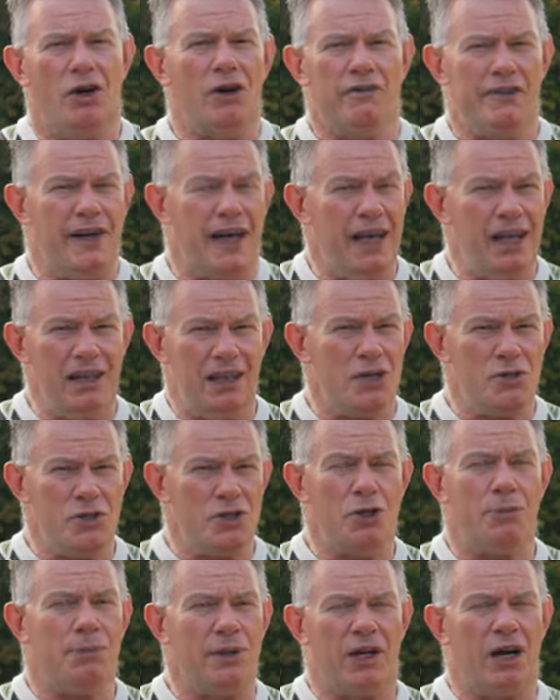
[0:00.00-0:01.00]
of a Halo
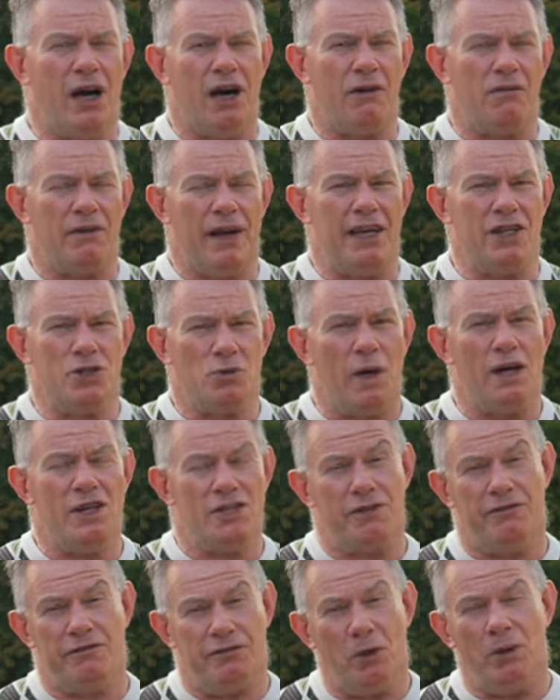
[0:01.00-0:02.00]
supercar range,
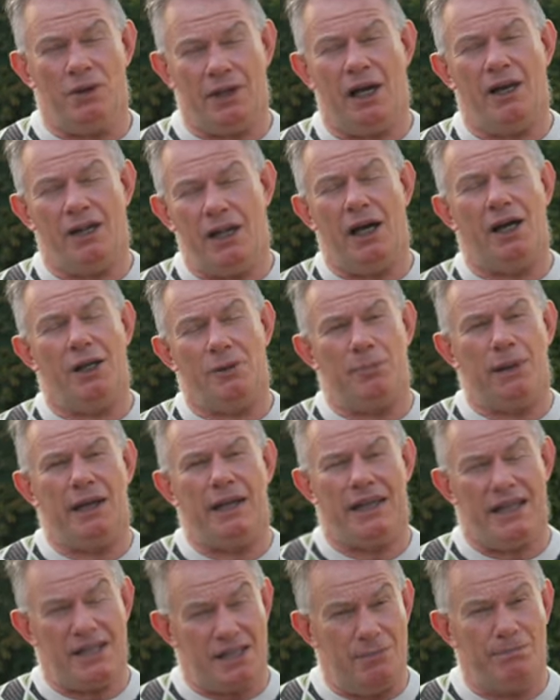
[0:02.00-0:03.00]
whereas the
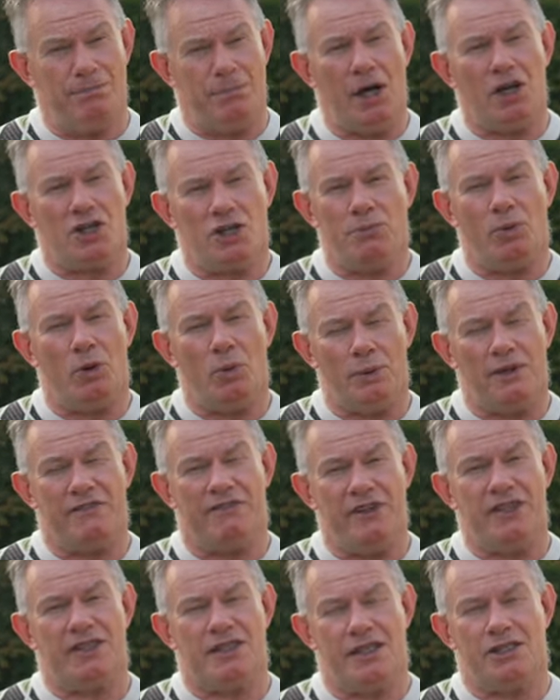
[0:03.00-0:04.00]
499P is a much more
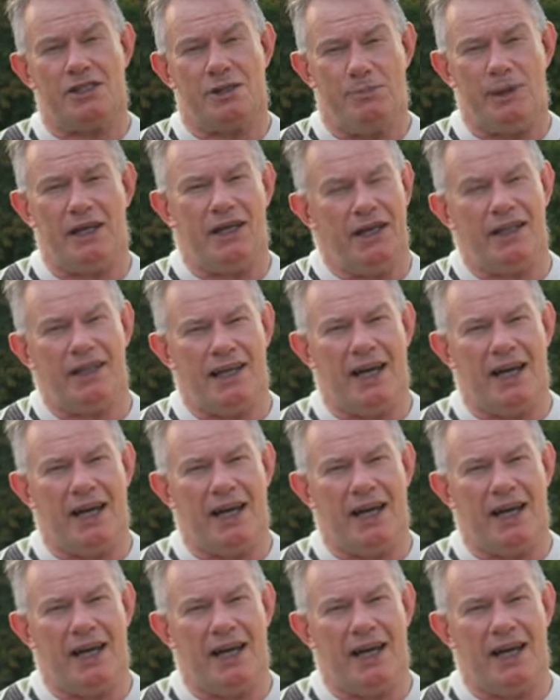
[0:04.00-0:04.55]
befitting to be in